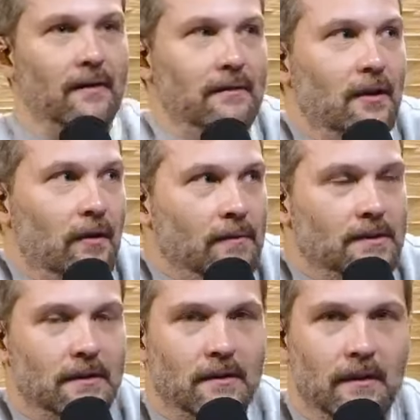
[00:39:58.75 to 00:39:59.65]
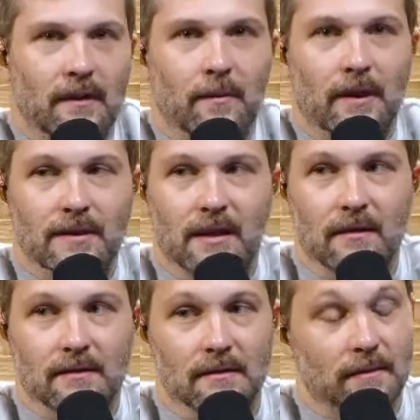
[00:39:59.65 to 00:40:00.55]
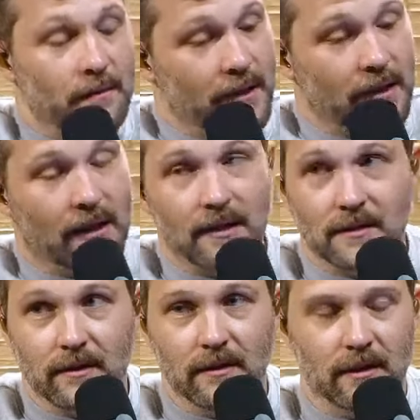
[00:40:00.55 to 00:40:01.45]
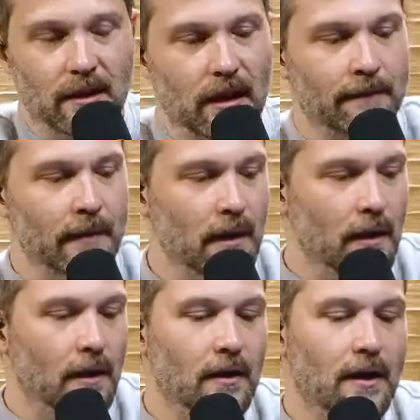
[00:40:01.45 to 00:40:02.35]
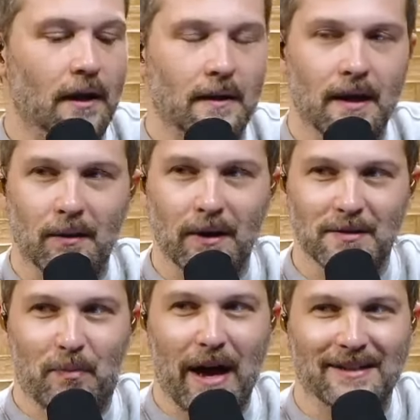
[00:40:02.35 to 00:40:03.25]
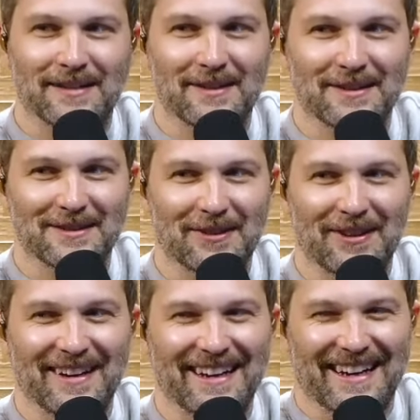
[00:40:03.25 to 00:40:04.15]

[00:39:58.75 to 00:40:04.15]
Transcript: don't know him, so I don't know anything about his character. But my God, he's a good-looking guy. Okay. Anyways, back to we the story.